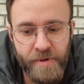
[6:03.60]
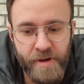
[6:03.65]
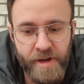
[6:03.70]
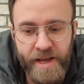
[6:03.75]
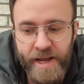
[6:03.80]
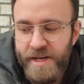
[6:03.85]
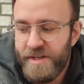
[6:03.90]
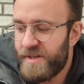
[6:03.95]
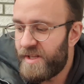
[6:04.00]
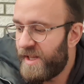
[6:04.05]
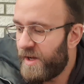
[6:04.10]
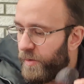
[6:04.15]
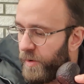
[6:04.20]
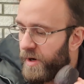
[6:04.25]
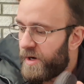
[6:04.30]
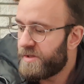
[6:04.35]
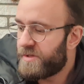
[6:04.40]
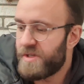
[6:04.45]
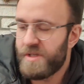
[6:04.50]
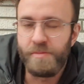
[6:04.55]
actually I
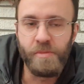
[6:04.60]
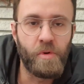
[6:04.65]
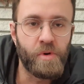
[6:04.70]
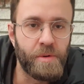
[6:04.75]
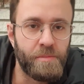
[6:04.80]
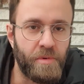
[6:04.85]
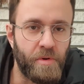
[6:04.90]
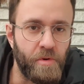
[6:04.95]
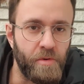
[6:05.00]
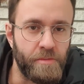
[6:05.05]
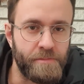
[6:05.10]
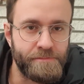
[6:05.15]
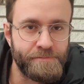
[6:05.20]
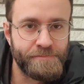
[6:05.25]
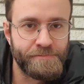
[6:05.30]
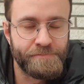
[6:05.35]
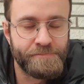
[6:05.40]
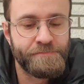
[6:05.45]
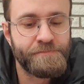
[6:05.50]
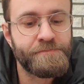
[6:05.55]
wanted to smoke a bowl.
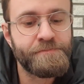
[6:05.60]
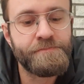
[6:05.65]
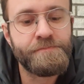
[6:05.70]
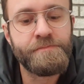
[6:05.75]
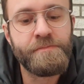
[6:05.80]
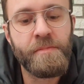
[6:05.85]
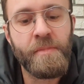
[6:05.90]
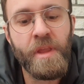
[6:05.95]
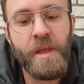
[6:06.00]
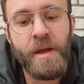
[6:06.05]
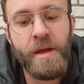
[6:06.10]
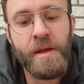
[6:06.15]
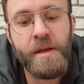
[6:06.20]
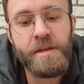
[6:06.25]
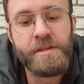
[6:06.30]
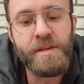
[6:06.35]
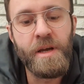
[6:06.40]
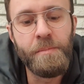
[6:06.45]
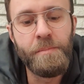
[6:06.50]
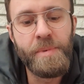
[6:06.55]

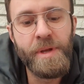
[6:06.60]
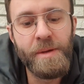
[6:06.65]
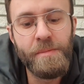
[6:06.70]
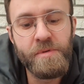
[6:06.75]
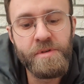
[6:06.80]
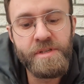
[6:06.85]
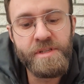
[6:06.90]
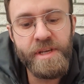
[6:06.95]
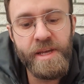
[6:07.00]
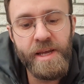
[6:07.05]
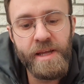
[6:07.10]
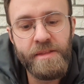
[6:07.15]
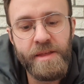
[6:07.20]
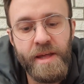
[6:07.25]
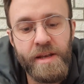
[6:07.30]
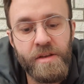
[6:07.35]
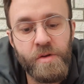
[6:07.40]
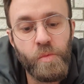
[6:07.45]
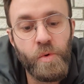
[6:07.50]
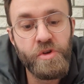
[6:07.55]
Some people say
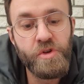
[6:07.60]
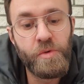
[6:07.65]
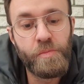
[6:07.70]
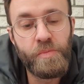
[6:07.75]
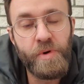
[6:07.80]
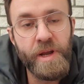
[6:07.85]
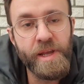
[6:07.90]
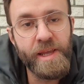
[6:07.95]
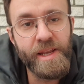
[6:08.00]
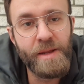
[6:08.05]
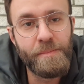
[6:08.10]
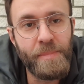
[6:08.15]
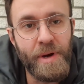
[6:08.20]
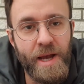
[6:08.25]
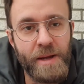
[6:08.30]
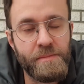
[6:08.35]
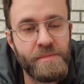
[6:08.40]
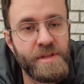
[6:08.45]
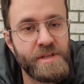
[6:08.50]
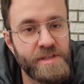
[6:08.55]
that when you break in a
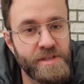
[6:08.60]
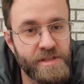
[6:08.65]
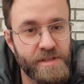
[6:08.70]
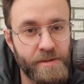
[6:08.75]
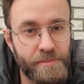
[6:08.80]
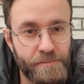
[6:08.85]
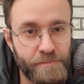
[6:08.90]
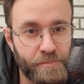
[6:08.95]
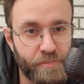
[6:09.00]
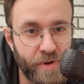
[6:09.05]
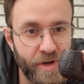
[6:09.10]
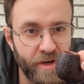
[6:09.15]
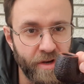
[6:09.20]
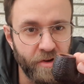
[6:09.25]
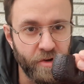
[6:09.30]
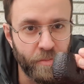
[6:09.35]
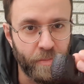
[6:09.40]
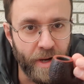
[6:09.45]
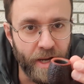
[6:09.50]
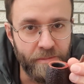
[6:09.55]
pipe, this is a pretty
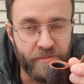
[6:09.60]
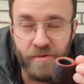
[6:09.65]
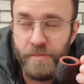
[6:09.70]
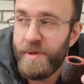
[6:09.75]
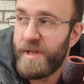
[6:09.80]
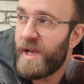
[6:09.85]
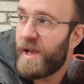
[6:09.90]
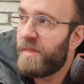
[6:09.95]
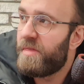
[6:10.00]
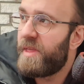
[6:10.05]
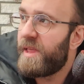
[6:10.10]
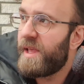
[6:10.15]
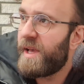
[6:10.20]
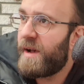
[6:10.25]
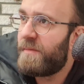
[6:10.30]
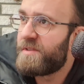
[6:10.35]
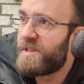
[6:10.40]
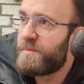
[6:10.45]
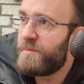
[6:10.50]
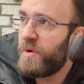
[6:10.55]
new pipe for me. I think
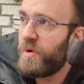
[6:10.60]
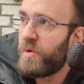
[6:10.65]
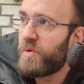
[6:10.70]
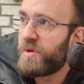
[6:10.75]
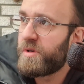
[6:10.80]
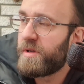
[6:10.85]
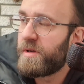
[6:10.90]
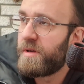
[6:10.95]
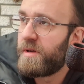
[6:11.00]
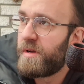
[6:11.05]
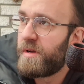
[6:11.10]
I've smoked,